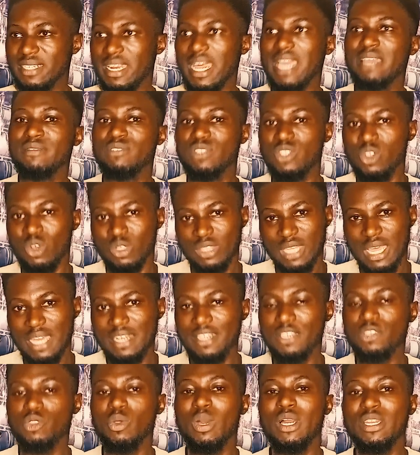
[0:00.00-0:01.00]
drives the
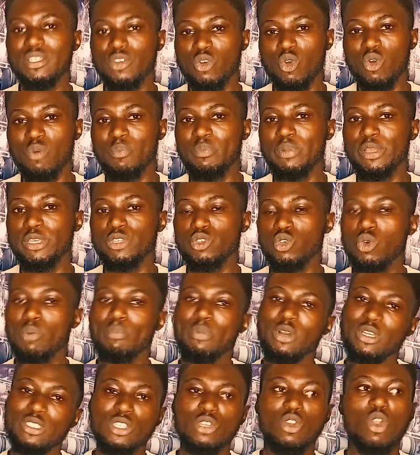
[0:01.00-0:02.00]
alternator and the compressor.
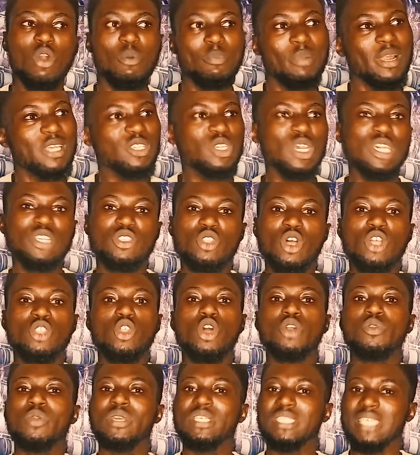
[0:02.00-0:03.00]
But the compressor is not
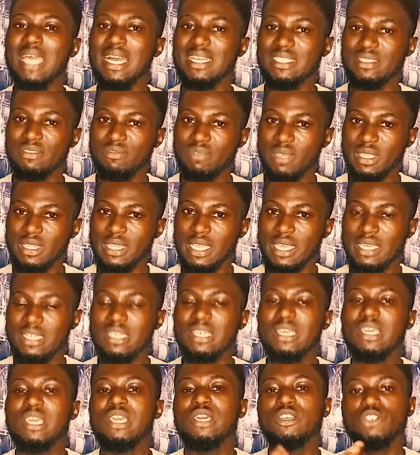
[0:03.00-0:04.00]
always activated.
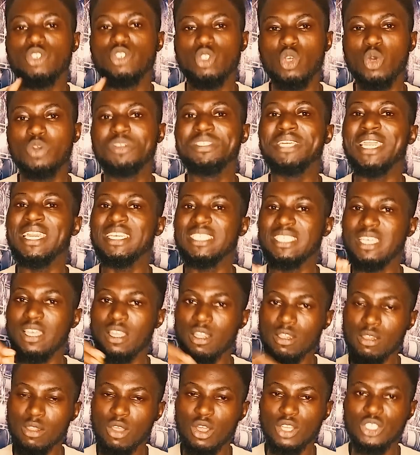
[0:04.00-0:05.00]
So there is a
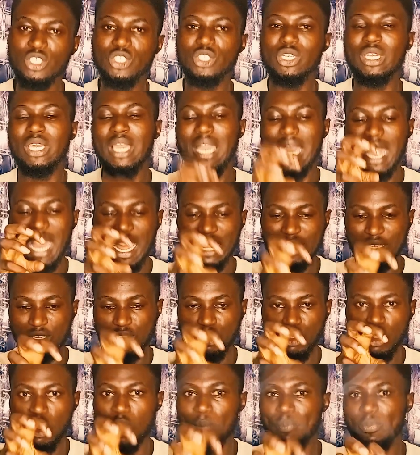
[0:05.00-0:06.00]
clutch at the
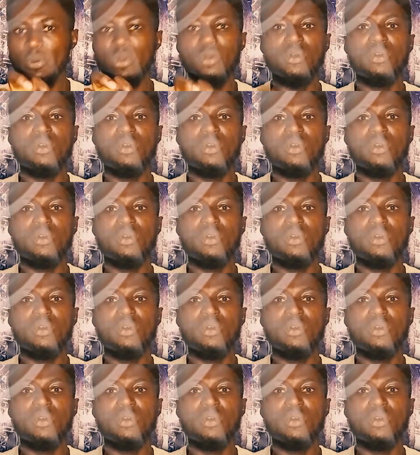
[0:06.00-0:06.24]
top